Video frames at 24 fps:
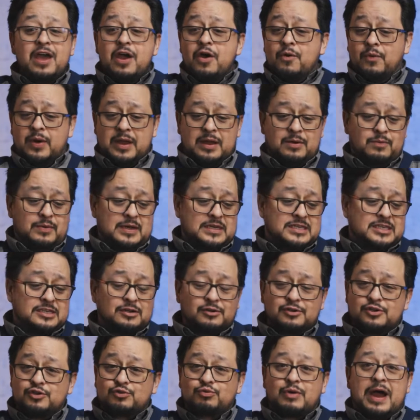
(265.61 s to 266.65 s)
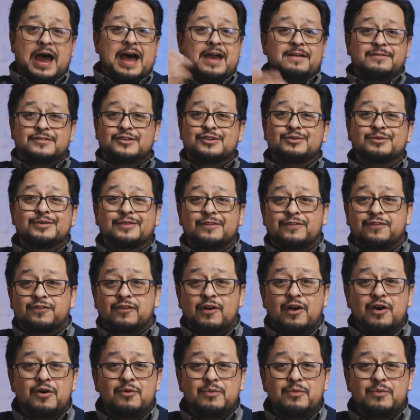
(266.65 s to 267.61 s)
We, we still drive to and fro.